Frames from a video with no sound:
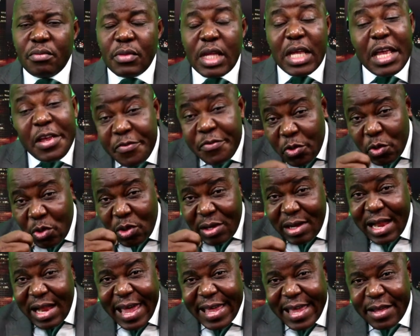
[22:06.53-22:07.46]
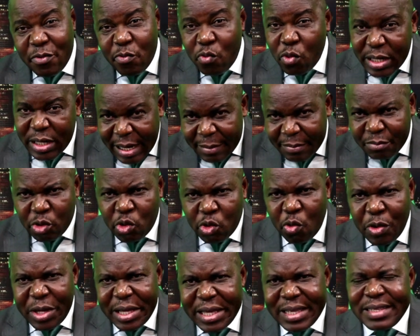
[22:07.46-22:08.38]
If you like what I'm
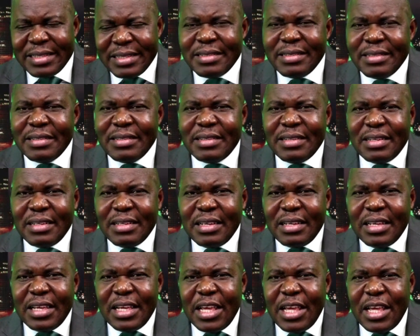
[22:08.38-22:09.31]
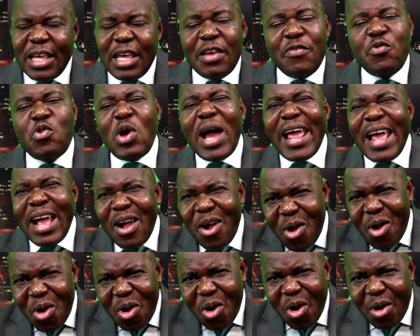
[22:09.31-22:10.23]
doing, if you are
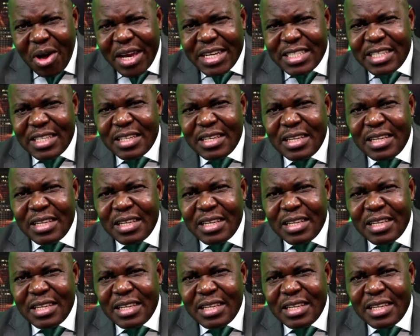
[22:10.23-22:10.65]
encouraged